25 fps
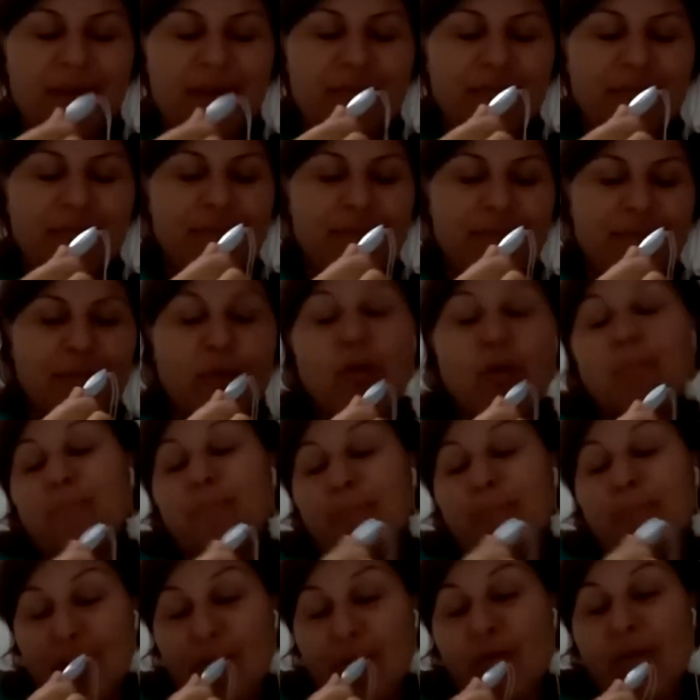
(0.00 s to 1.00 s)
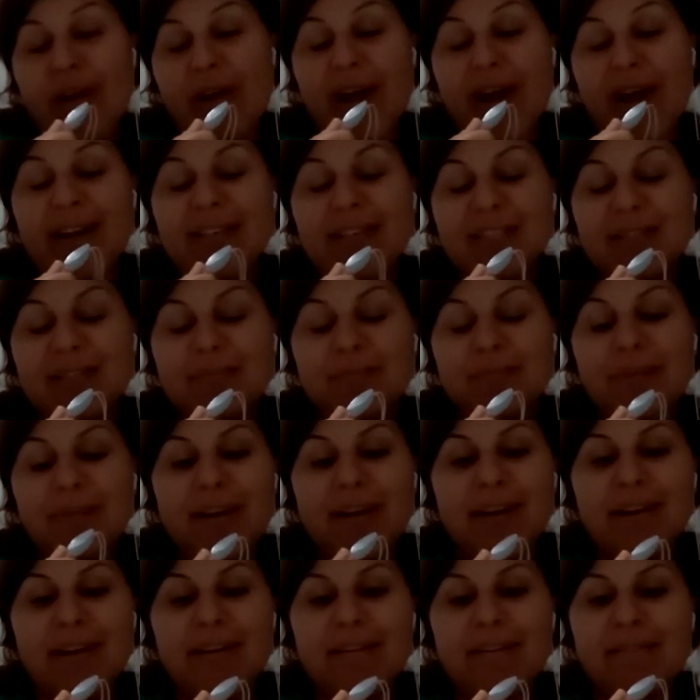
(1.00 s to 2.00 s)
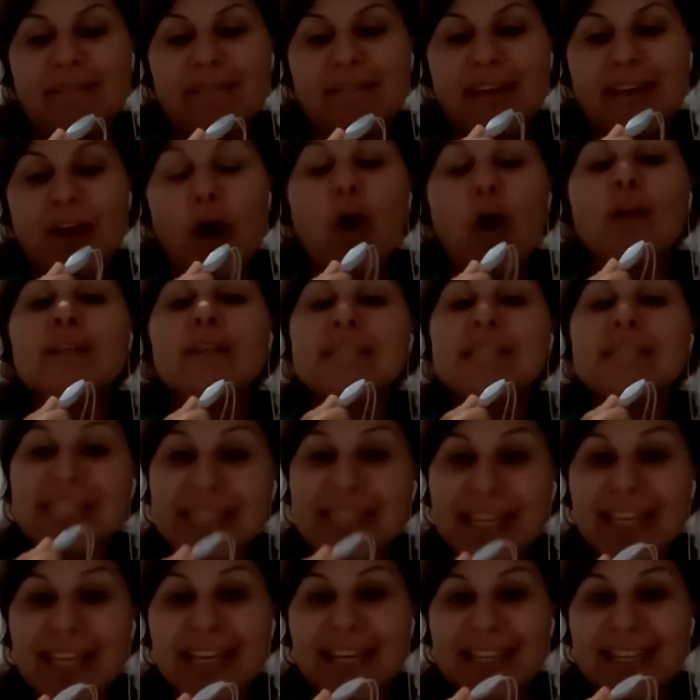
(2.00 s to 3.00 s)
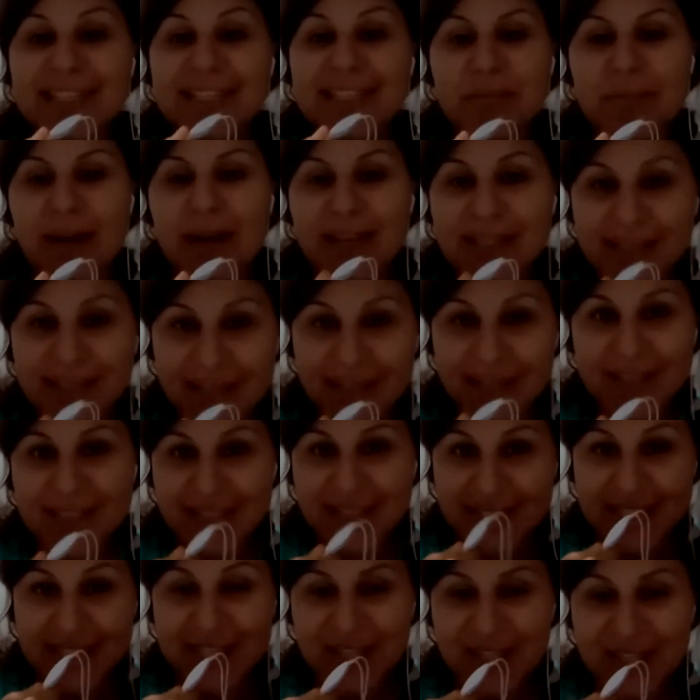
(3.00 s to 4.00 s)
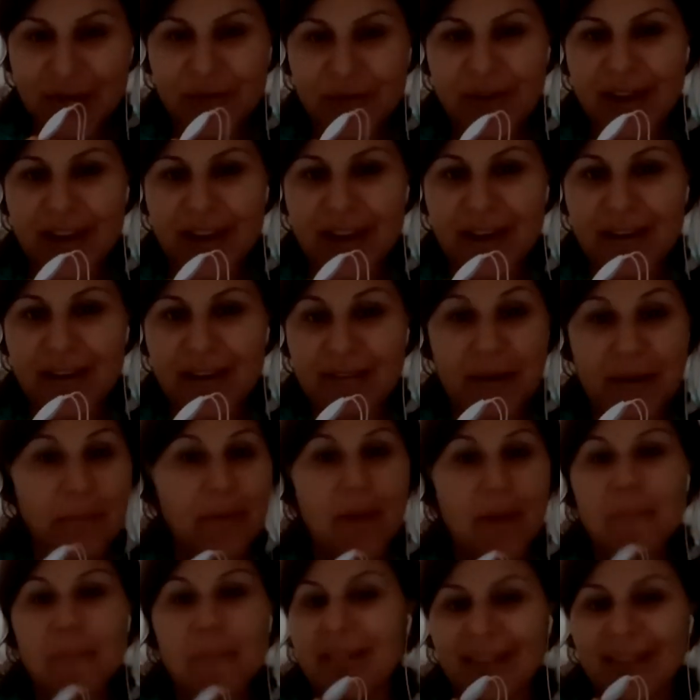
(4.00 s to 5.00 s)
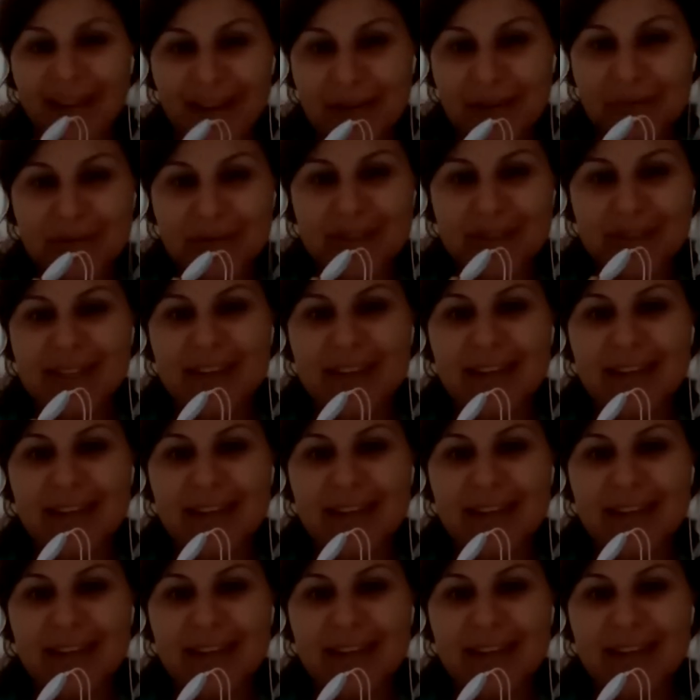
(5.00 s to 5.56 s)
m- memorized my, the old city in Damascus in Syria that my beloved.